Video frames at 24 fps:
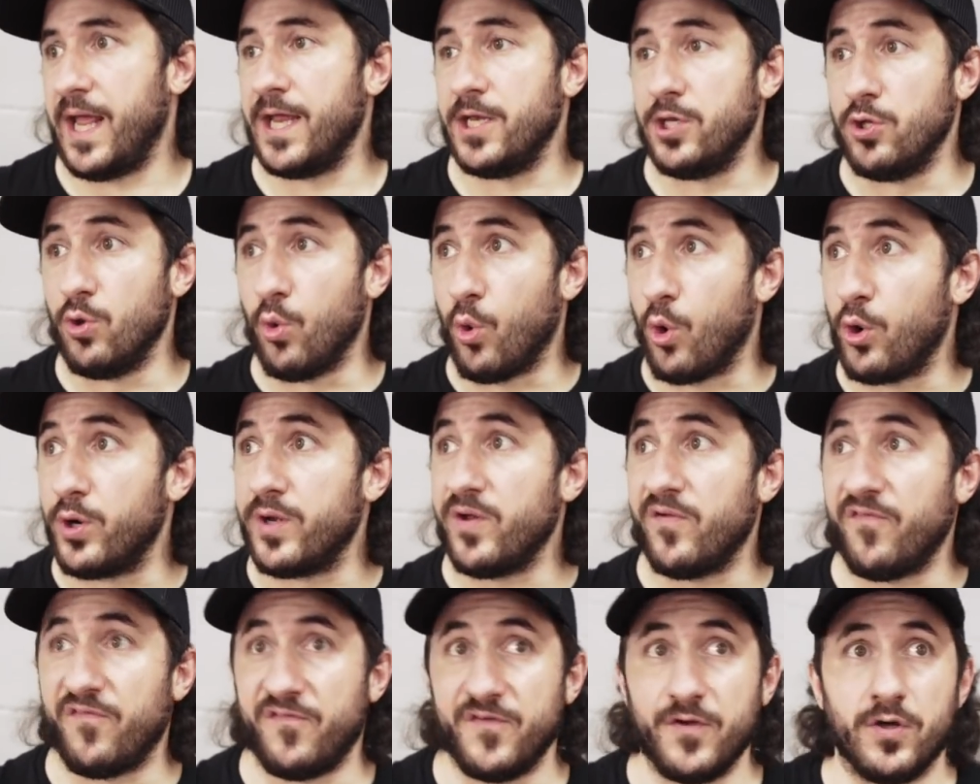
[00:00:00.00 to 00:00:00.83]
and you
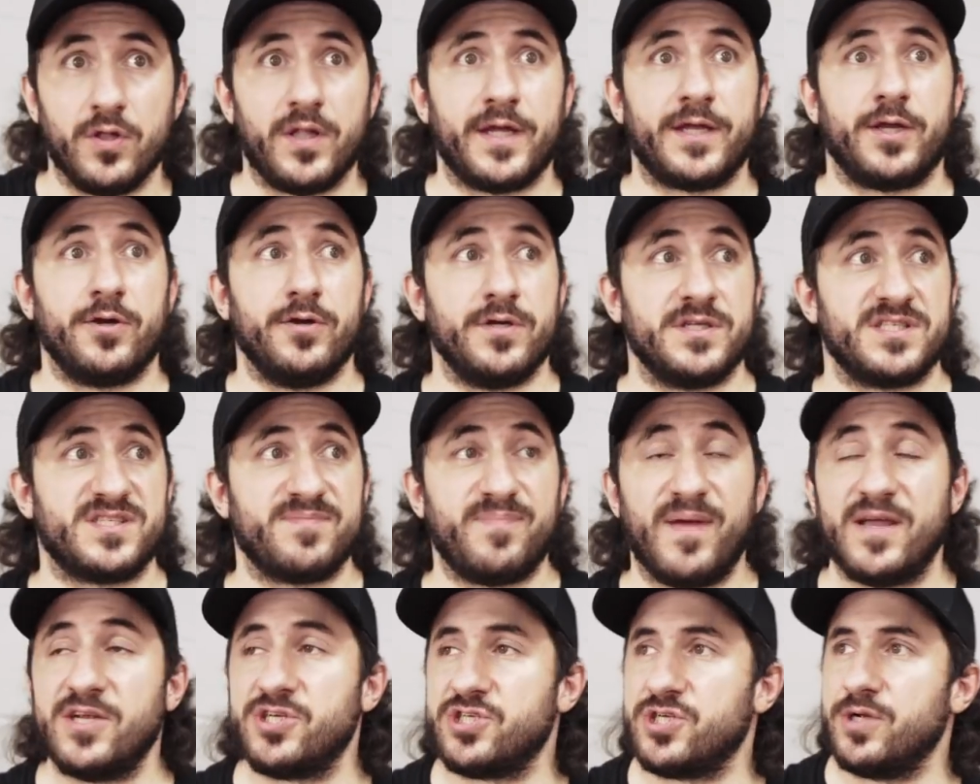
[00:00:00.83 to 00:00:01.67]
already feel like you're in a
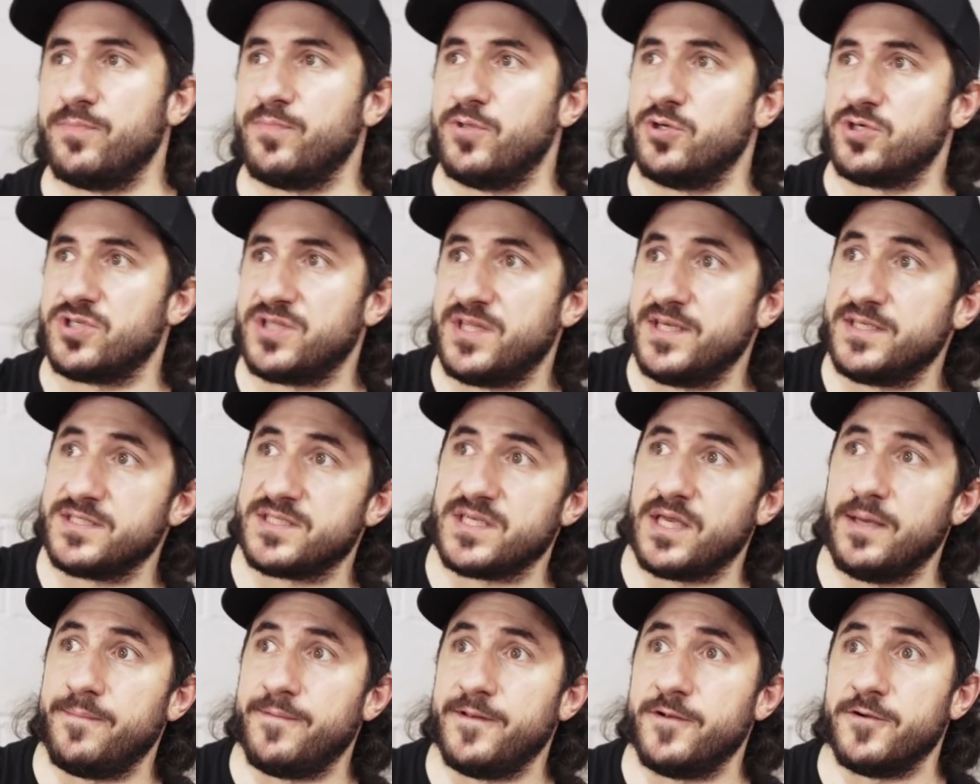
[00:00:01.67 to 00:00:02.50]
spaceship. There's things
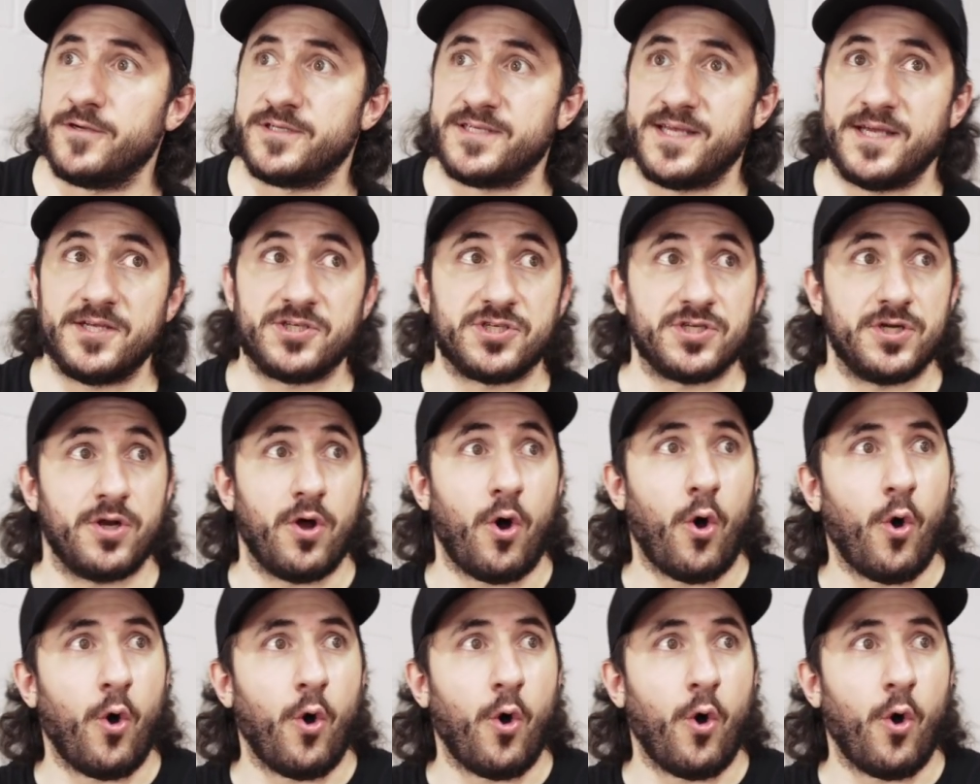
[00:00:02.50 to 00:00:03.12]
keeping your attention.